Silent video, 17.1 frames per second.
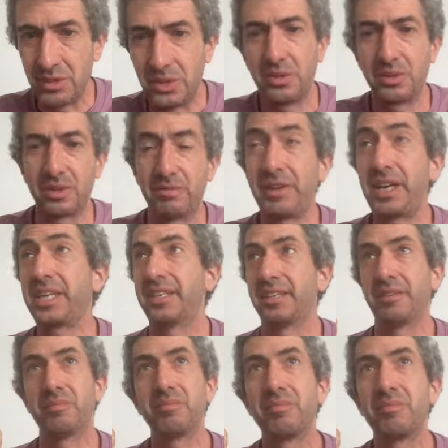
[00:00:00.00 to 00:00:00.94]
You can find it.
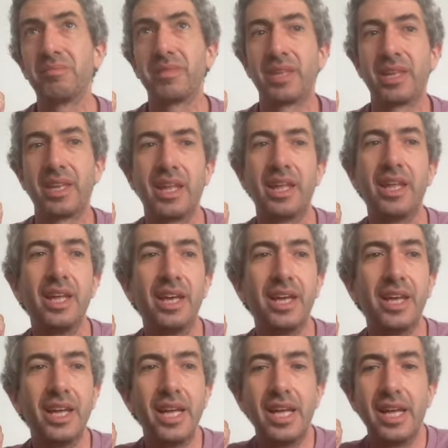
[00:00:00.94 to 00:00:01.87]

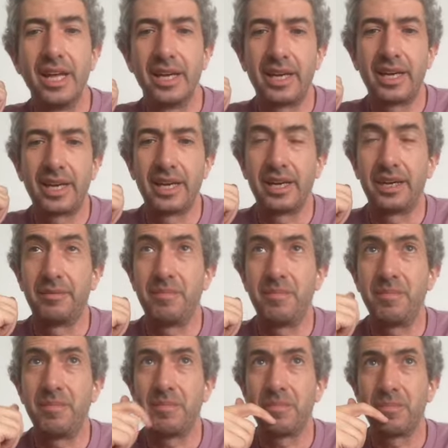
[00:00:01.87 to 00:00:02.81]
And
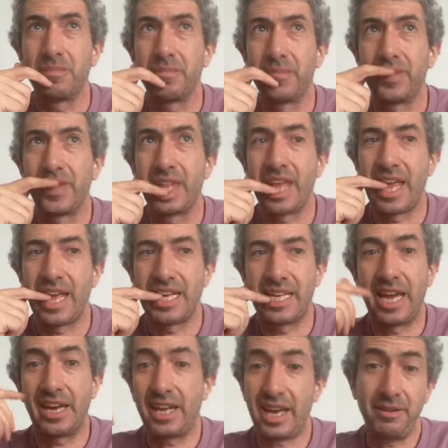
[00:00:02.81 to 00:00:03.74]

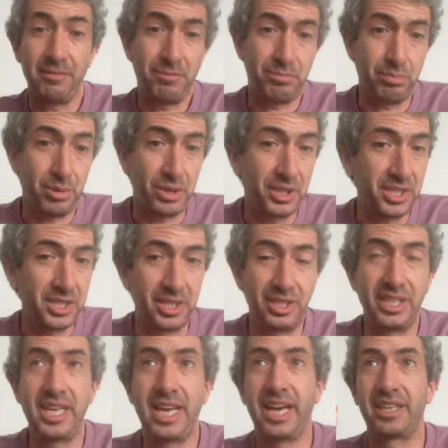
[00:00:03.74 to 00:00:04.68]
I've
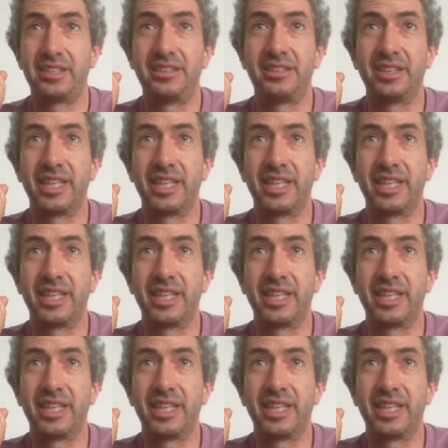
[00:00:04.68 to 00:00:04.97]
personally had